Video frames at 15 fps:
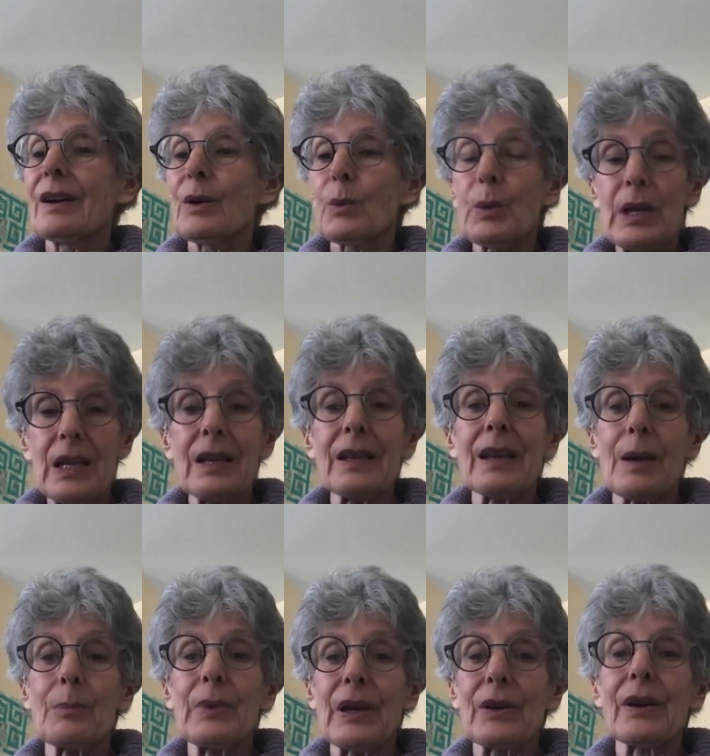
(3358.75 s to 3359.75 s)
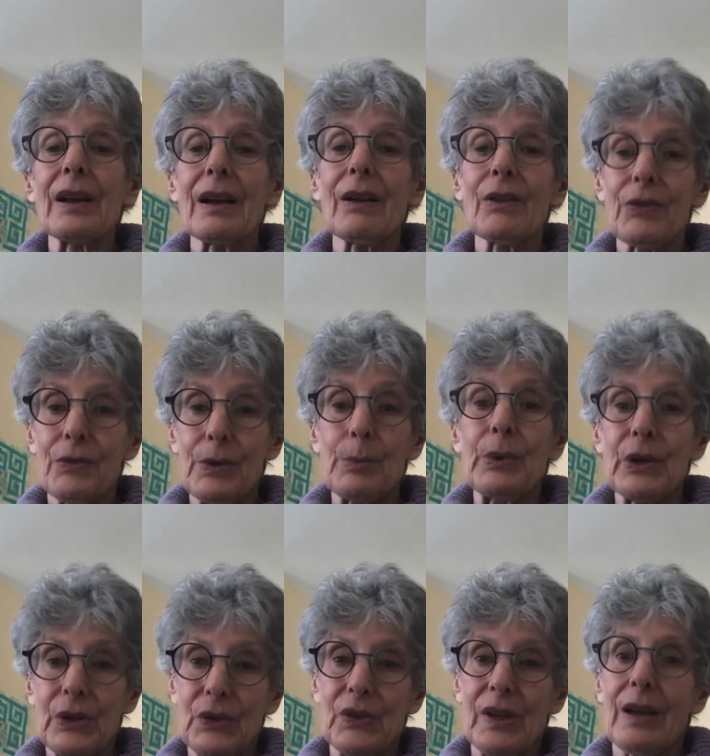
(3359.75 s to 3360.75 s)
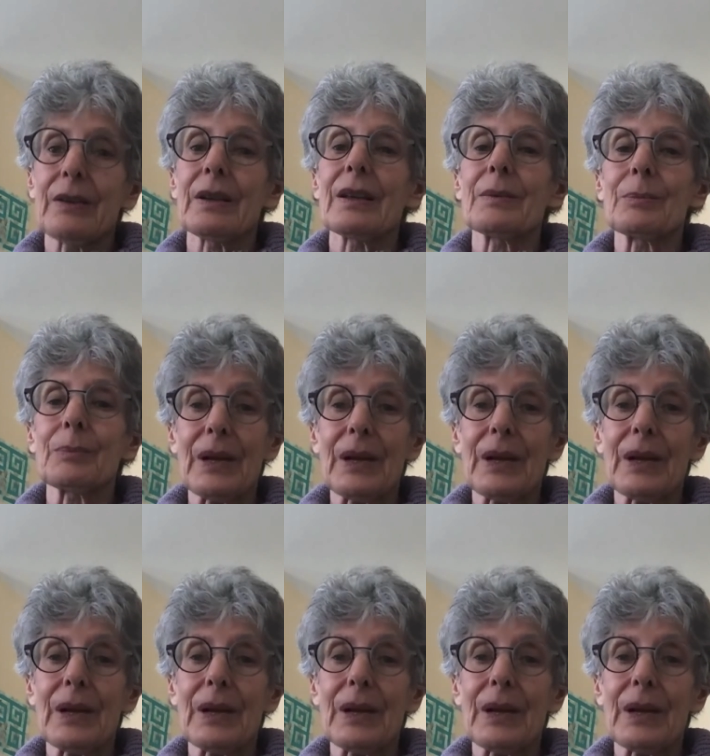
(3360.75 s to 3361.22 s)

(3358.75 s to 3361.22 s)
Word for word: we can get better health for Berks County